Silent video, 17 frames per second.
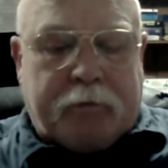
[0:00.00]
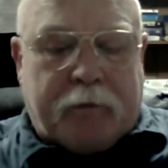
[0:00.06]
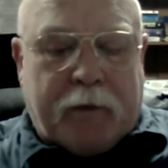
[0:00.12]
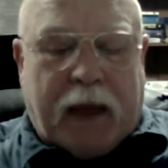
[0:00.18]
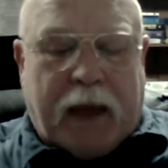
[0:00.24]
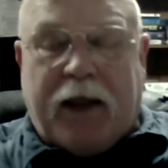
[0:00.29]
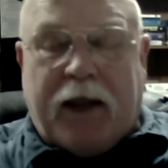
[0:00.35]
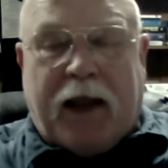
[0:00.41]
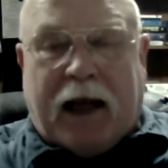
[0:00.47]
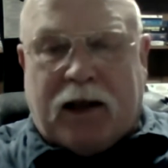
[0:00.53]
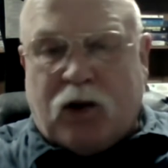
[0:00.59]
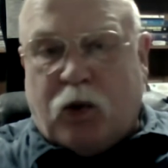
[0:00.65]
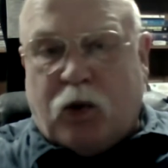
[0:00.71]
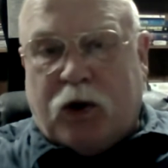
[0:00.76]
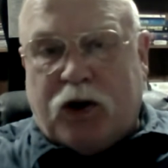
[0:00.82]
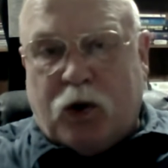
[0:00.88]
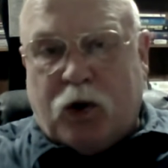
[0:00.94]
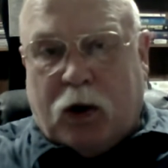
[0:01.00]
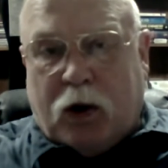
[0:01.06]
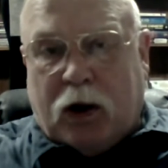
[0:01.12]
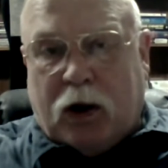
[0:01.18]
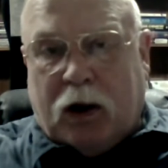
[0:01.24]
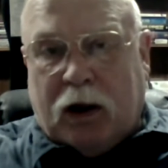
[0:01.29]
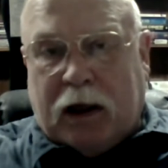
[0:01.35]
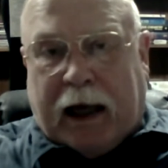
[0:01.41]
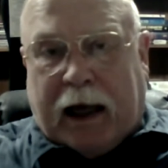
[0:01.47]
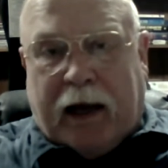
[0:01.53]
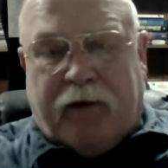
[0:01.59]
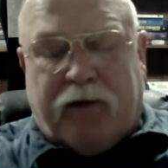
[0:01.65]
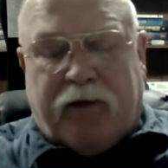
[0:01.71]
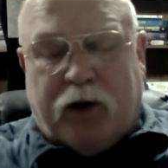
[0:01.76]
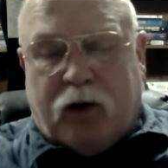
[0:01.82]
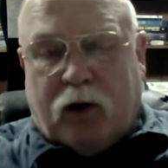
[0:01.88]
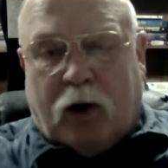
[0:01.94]
And that's what you want to look at. If
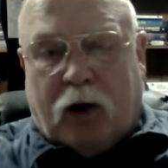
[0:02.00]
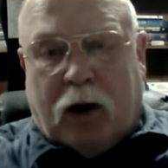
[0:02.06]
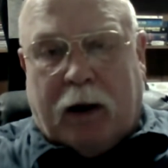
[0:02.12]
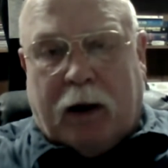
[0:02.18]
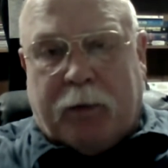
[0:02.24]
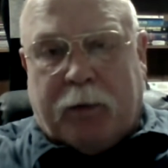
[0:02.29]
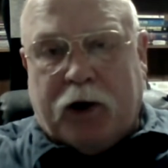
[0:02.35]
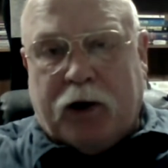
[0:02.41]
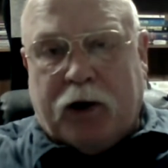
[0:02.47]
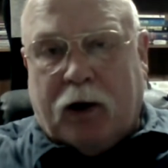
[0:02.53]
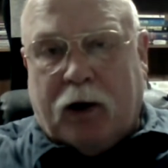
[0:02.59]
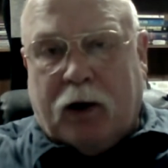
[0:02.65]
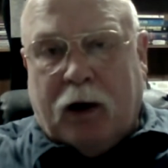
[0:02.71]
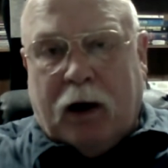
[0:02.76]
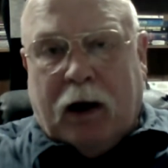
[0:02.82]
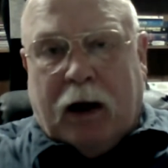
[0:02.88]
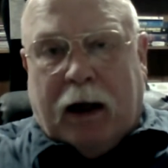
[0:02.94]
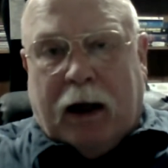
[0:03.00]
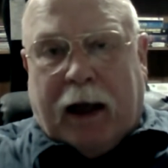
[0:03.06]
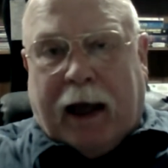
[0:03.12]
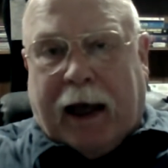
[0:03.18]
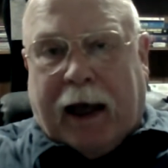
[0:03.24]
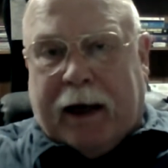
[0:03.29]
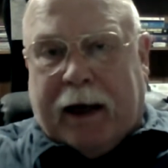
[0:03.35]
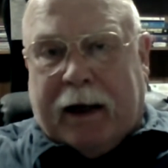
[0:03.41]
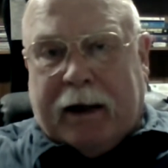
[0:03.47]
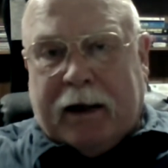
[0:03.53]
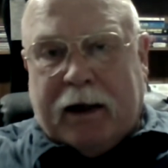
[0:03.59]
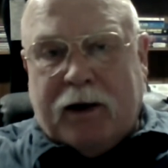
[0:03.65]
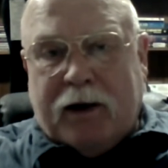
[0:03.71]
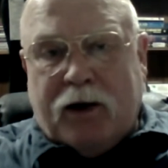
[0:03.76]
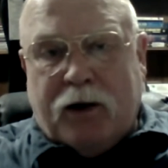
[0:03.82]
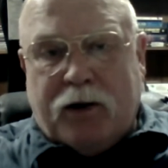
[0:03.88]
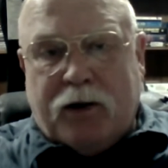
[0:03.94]
you crawl up in your attic
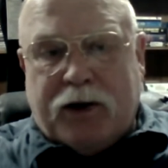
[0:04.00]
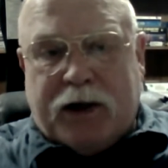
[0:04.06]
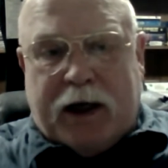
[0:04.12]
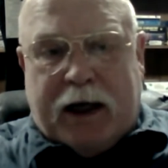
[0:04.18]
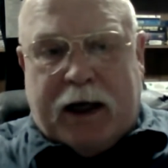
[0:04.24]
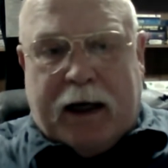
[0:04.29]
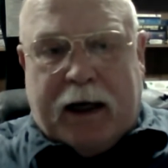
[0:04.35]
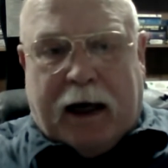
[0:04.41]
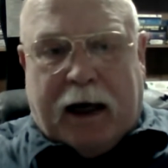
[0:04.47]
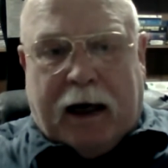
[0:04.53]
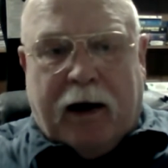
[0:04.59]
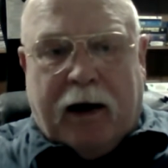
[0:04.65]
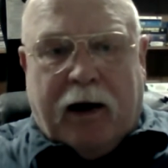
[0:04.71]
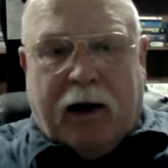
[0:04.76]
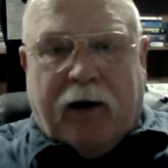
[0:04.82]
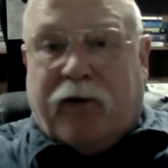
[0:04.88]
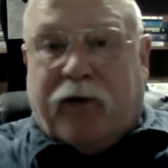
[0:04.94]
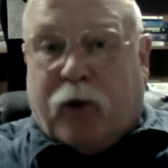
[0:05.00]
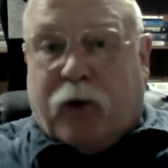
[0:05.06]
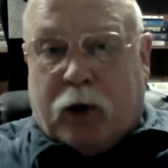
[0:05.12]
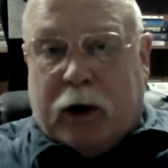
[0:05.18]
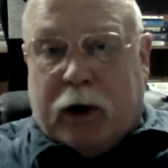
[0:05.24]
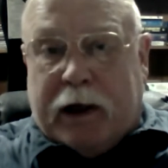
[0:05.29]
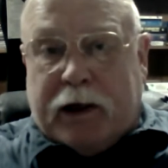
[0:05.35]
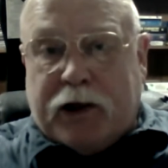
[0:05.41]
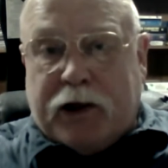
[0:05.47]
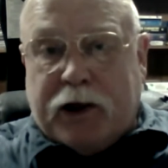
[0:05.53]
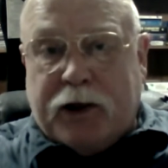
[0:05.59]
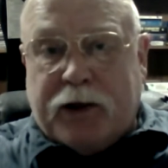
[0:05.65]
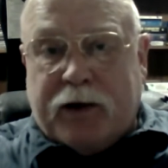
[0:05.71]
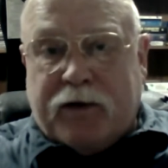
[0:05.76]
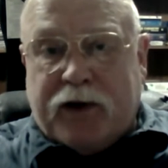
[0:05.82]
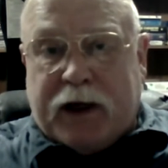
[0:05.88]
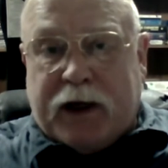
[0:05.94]
and you see 4
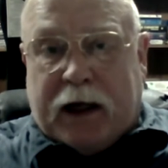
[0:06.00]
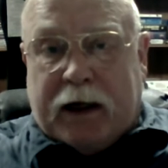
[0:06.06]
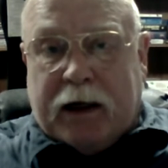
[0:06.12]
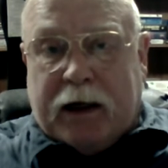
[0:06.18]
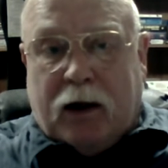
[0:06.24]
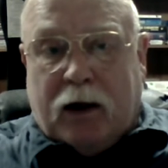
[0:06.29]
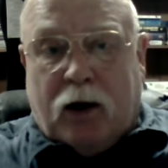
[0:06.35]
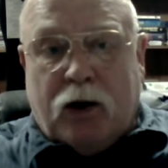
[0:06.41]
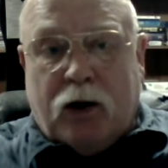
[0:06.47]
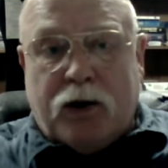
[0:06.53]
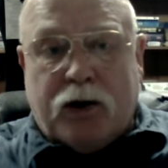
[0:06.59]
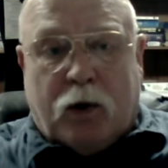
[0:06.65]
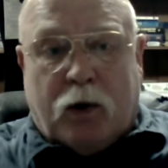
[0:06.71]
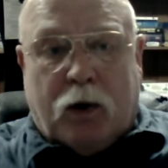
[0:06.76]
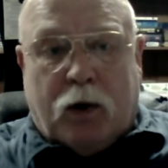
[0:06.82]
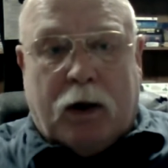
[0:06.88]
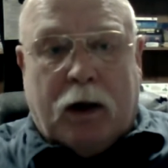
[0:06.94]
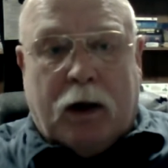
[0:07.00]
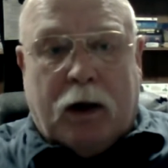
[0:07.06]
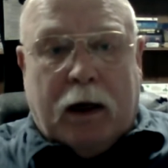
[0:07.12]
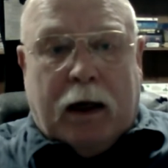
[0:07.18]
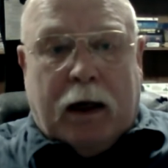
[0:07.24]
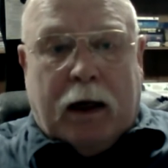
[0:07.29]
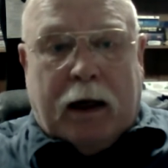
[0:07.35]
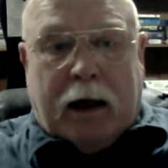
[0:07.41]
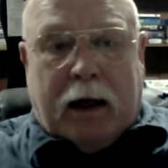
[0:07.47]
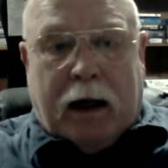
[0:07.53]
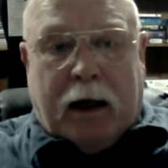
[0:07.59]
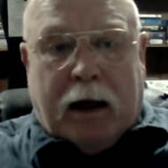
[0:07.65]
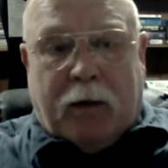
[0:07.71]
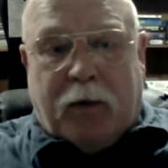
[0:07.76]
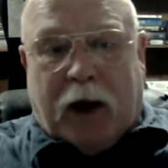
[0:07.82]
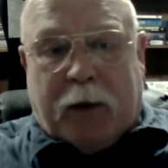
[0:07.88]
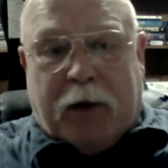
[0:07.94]
inches of cellulose or
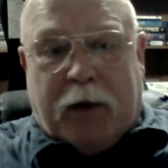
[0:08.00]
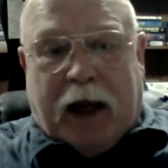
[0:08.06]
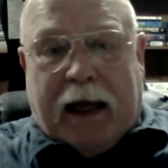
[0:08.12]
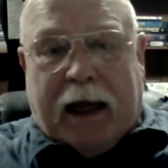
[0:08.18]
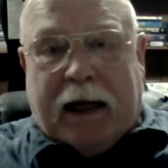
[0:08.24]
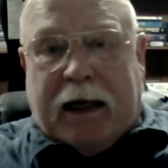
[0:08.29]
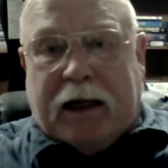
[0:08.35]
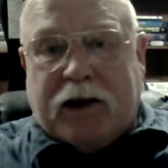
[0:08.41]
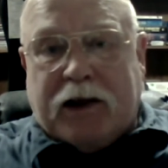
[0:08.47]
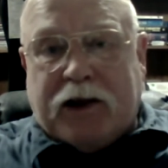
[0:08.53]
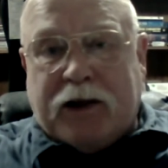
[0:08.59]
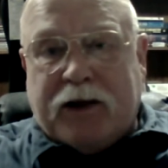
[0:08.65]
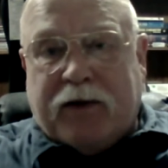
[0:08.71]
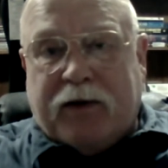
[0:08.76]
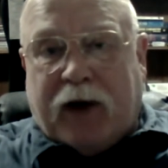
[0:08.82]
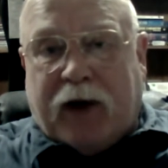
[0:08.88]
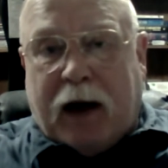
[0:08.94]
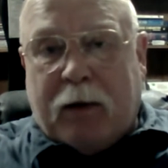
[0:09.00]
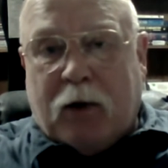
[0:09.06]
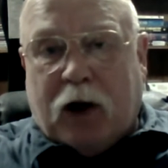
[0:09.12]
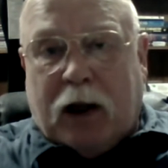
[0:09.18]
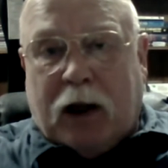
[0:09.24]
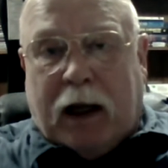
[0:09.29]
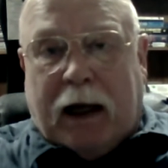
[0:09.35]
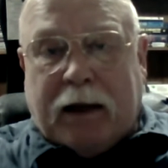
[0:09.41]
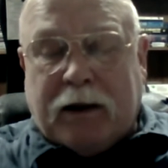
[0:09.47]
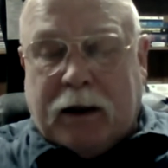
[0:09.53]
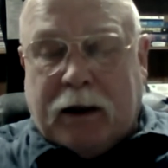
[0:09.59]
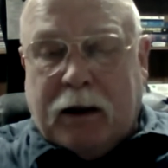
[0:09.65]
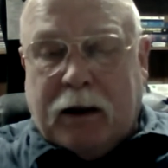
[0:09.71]
maybe 8 inches of fiberglass,